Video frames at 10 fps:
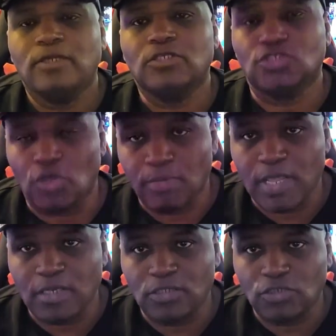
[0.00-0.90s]
The
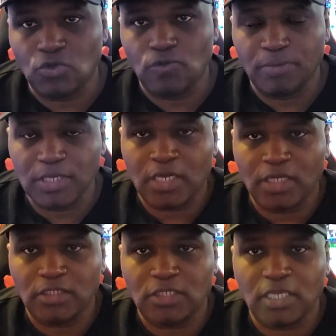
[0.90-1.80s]
Terminator 2
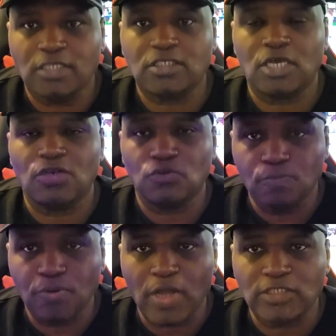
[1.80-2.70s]
because it's a new
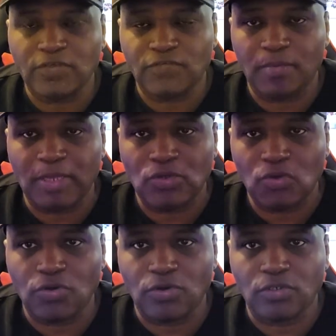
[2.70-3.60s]
project for my
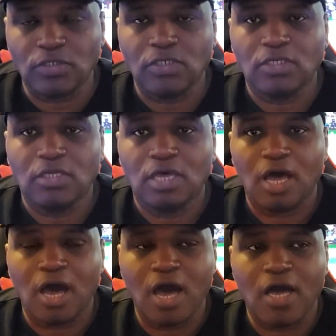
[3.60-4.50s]
daughter
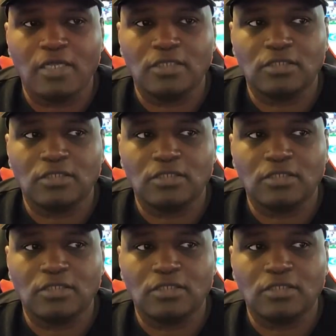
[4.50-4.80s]
uh,